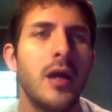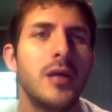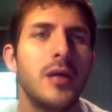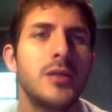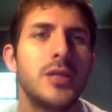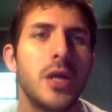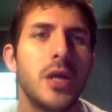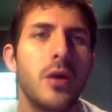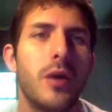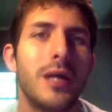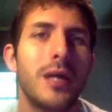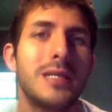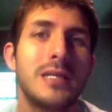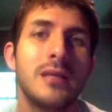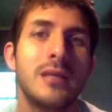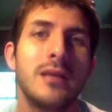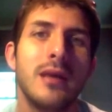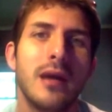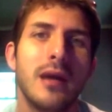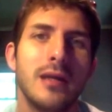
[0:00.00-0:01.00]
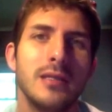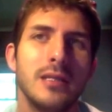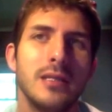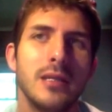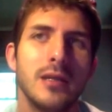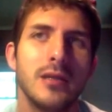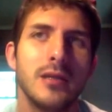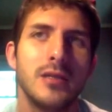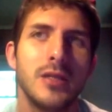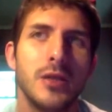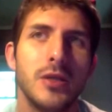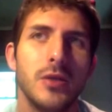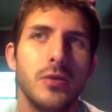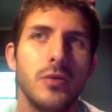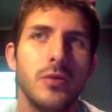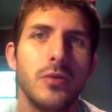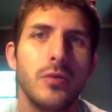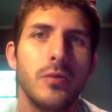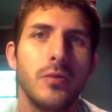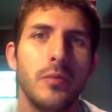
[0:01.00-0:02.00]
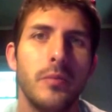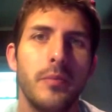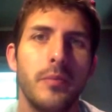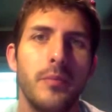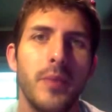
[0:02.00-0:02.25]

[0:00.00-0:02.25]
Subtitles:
So I sent the idea to